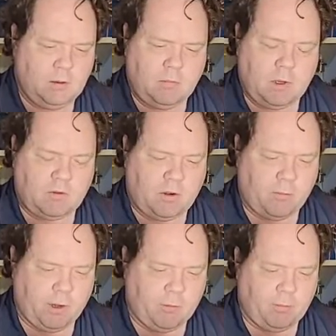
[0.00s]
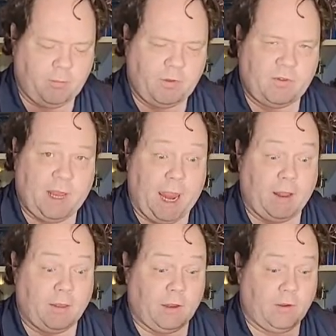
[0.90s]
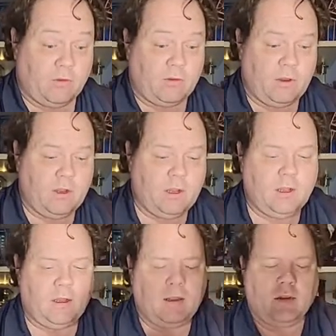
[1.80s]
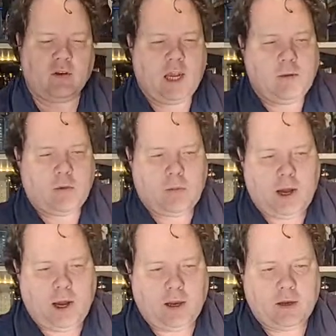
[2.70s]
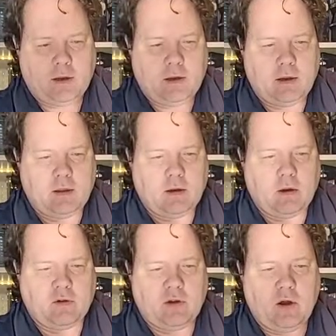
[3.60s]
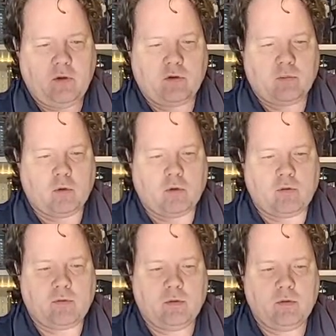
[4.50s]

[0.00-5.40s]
Make sure when you stand these that you keep in mind the little toes move.